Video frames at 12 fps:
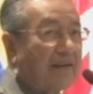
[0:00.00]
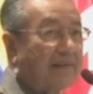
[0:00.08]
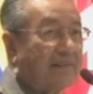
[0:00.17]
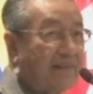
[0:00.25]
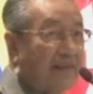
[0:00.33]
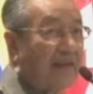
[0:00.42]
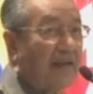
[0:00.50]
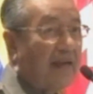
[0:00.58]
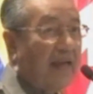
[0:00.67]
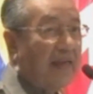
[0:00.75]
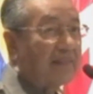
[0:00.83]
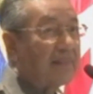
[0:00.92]

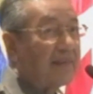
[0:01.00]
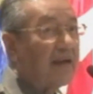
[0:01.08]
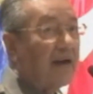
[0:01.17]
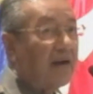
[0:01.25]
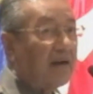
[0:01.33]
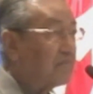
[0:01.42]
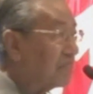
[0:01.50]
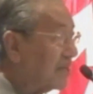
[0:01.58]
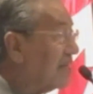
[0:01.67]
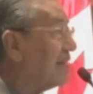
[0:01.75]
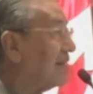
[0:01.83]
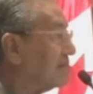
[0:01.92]
They are
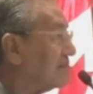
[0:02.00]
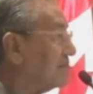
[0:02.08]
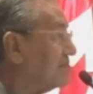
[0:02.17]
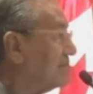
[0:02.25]
brilliant.